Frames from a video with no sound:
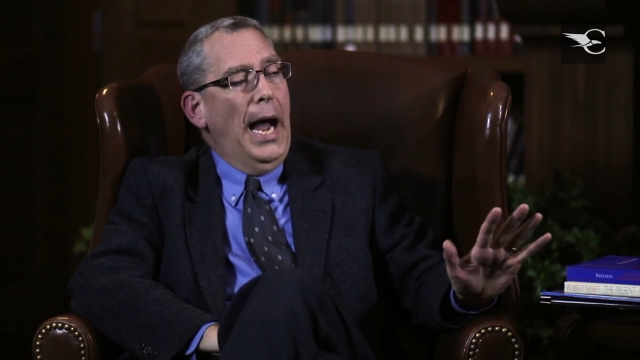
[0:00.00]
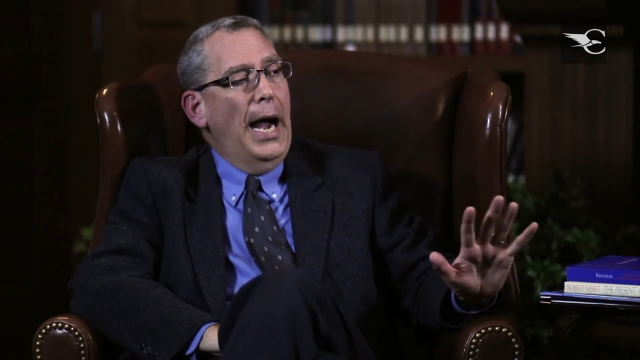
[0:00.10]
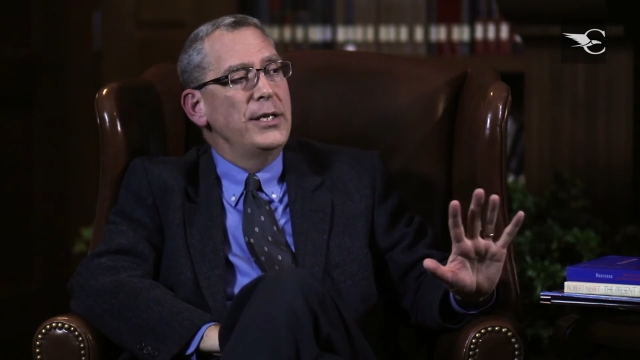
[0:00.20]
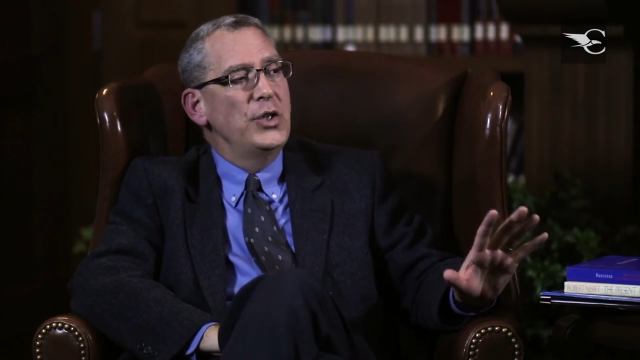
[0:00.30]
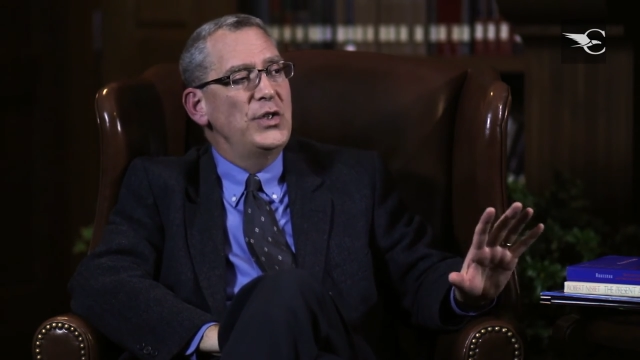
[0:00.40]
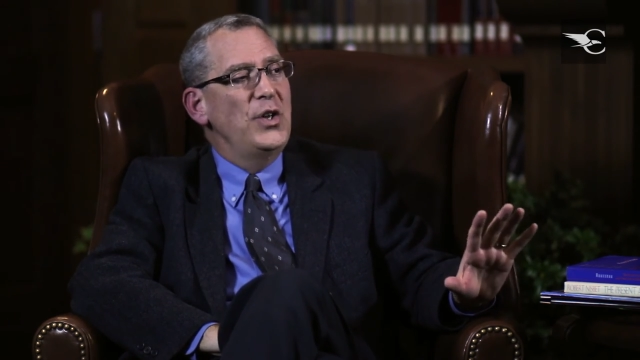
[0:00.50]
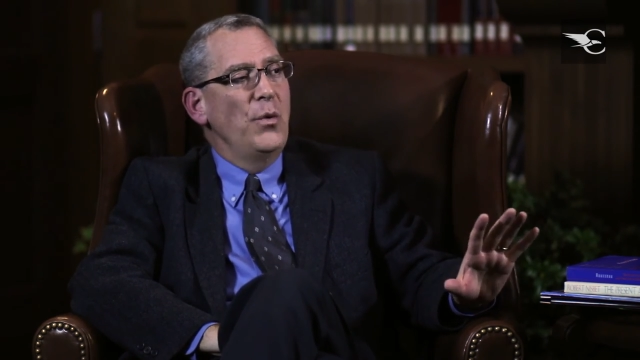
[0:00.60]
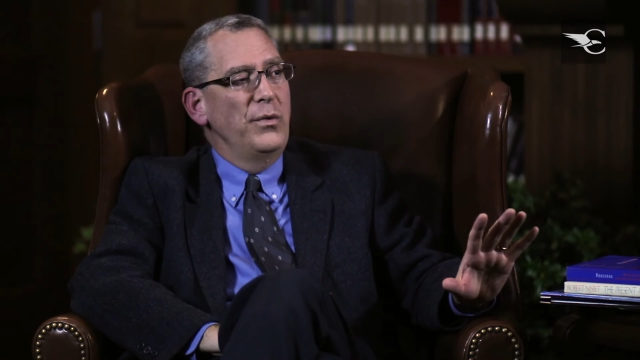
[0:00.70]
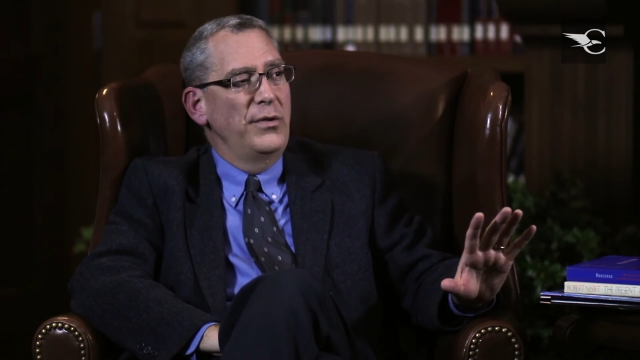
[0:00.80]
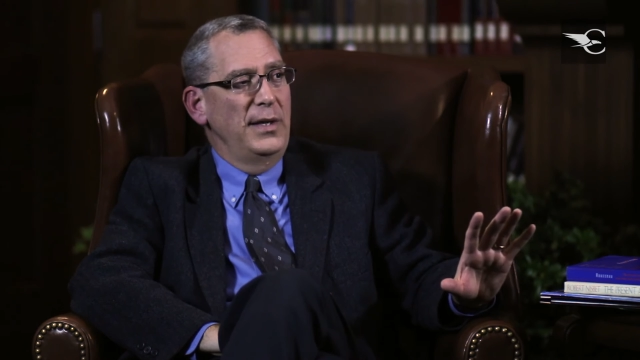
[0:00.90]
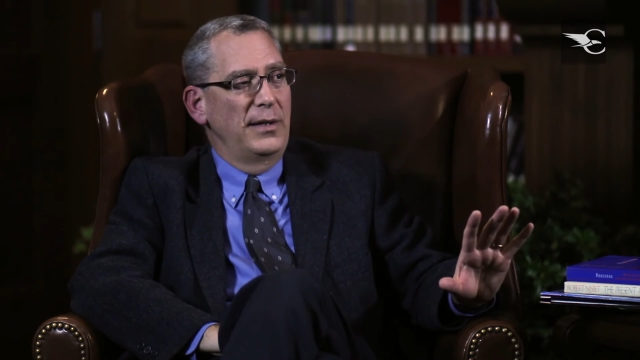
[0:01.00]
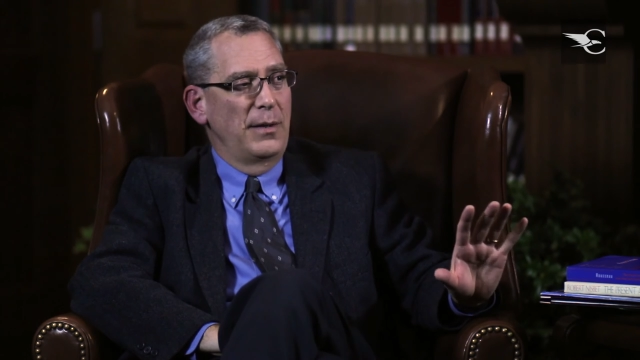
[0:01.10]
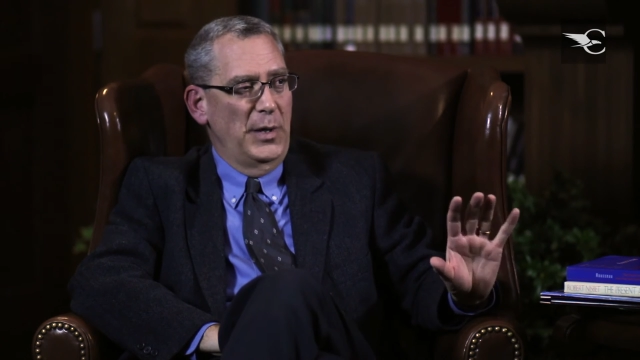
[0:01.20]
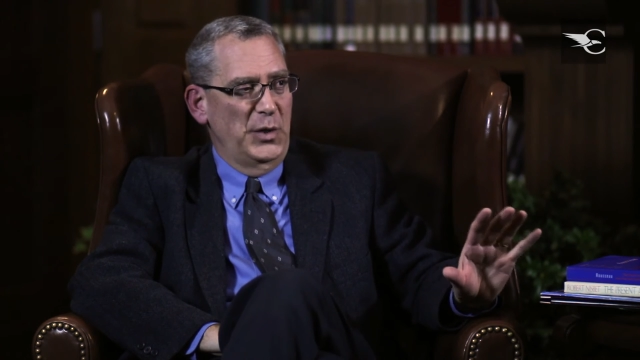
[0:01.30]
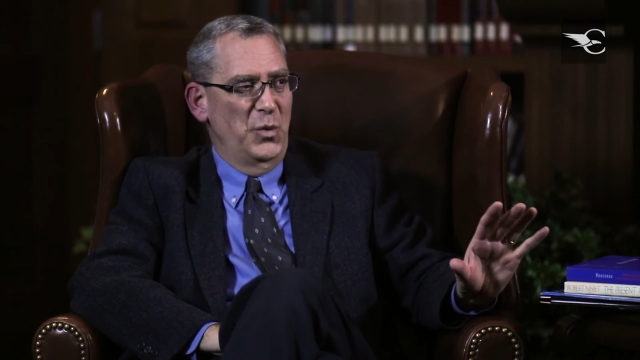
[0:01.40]
I just don't think
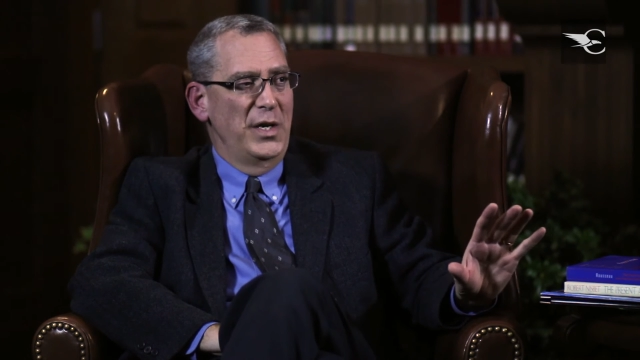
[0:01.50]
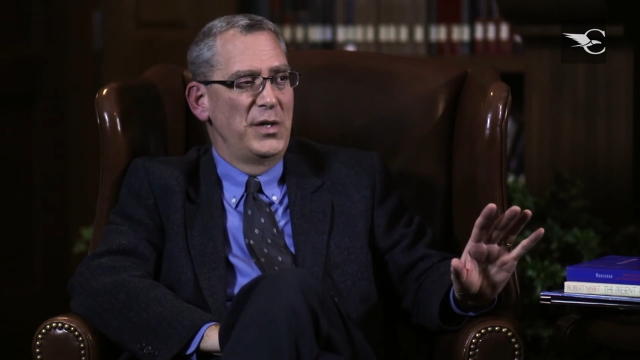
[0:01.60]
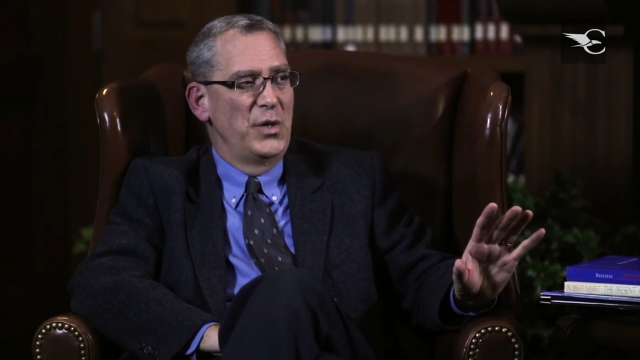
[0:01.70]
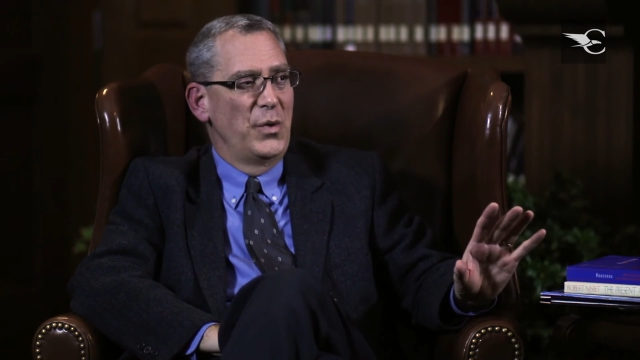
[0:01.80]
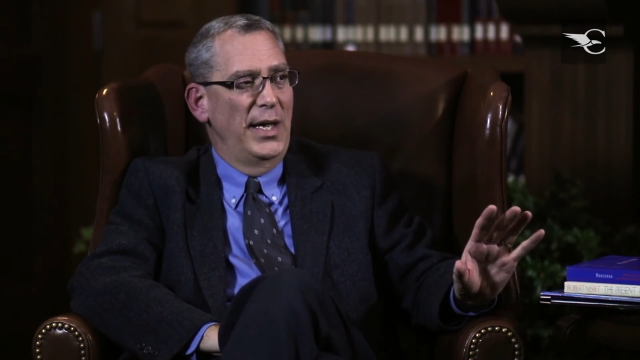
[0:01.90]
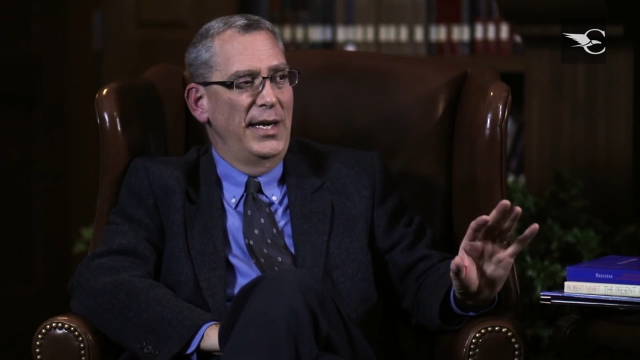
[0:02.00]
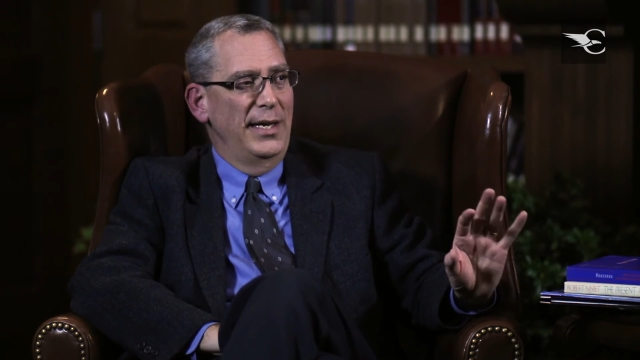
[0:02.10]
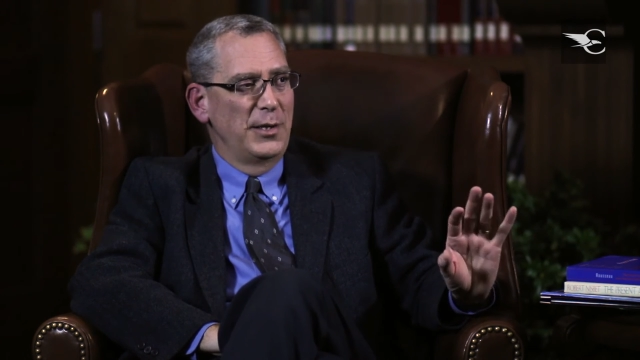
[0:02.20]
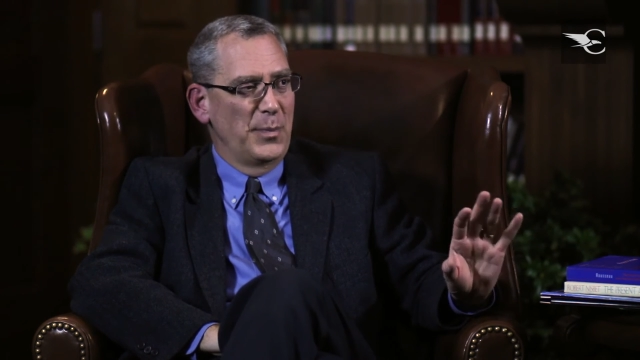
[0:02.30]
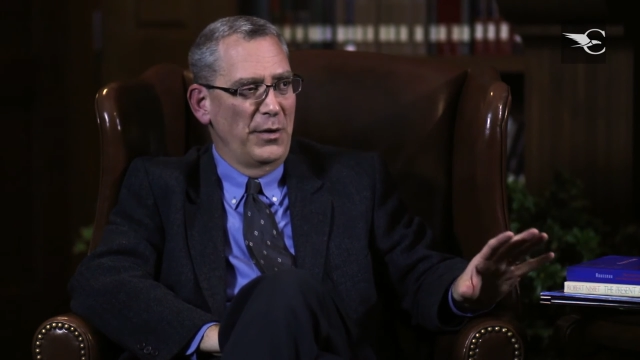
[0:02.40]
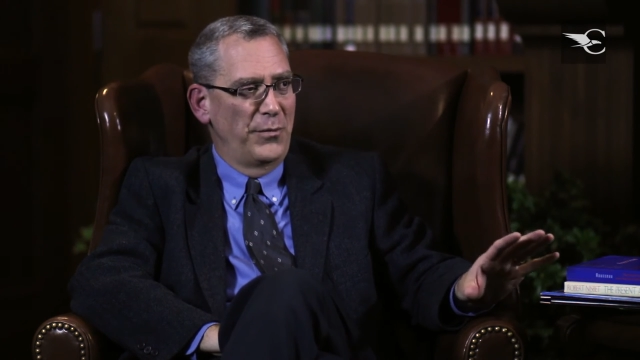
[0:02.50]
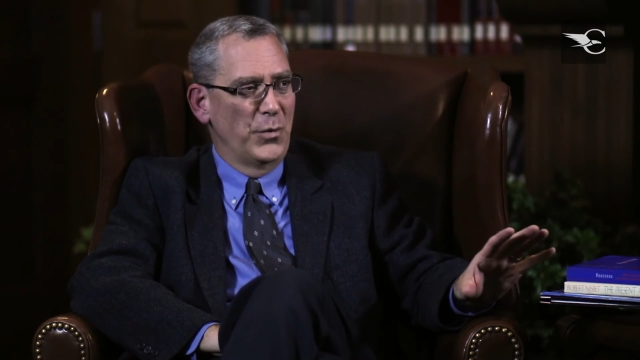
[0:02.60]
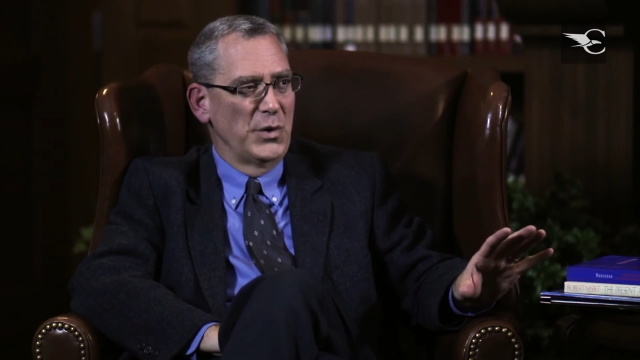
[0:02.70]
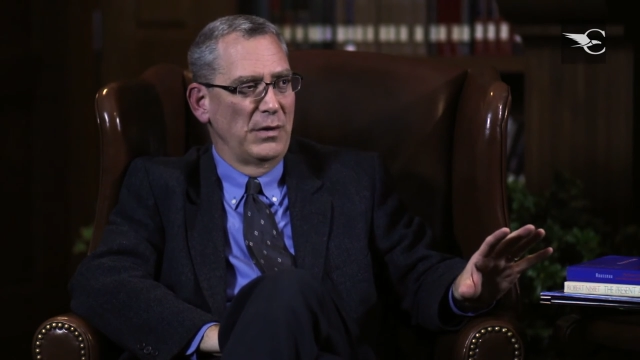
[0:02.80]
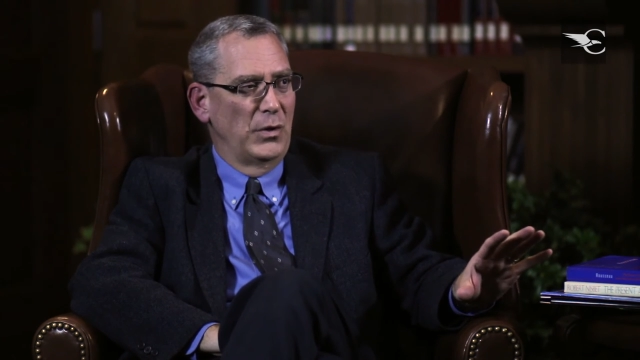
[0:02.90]
the best way to do it is by the
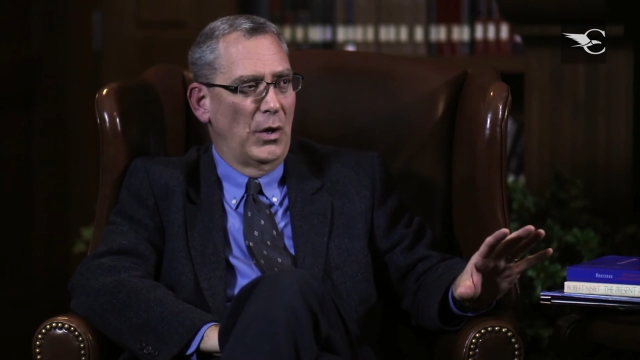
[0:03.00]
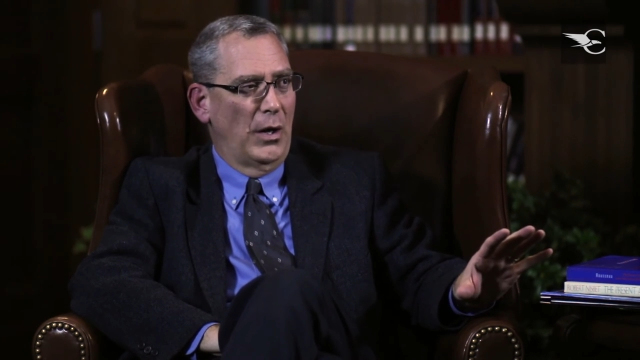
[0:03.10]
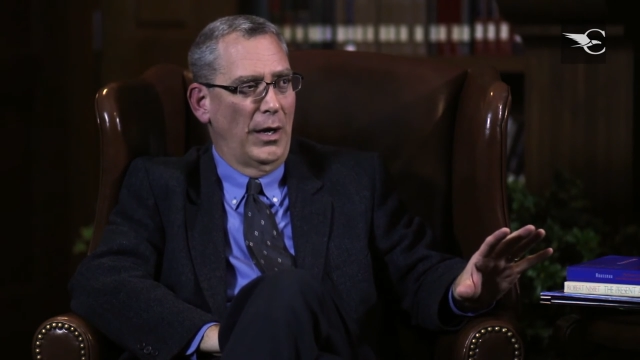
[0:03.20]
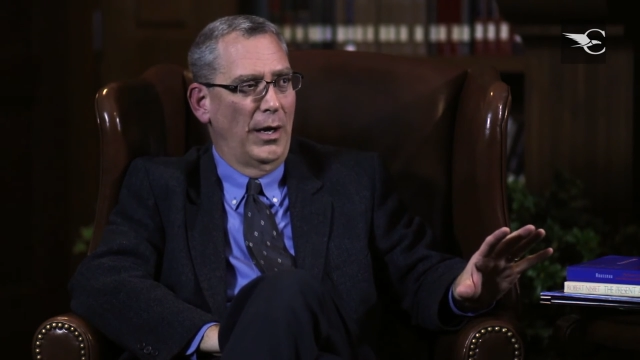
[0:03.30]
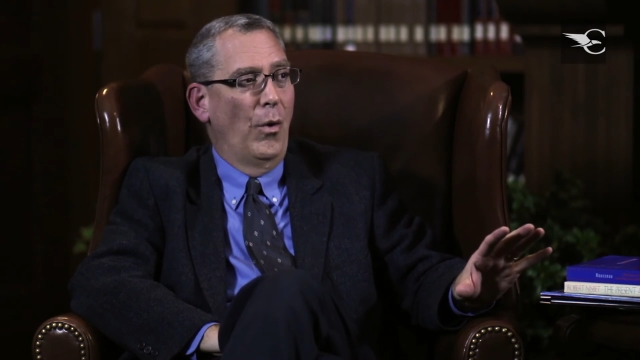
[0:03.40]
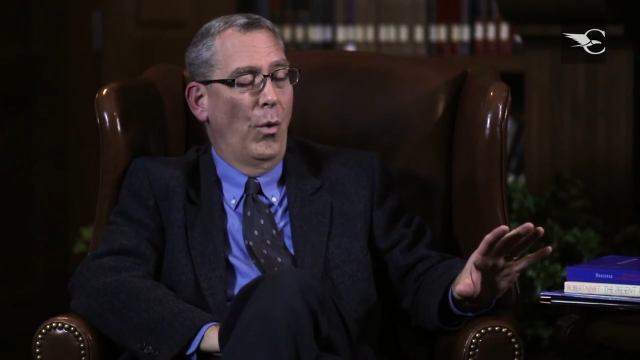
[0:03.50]
force of law,